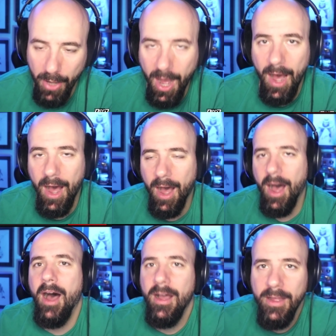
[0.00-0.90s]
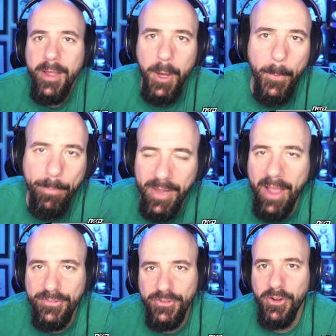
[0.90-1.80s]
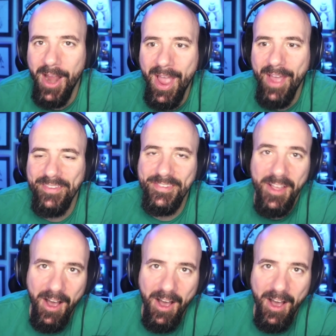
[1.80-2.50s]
Ha ha ha, he'll blast your ass.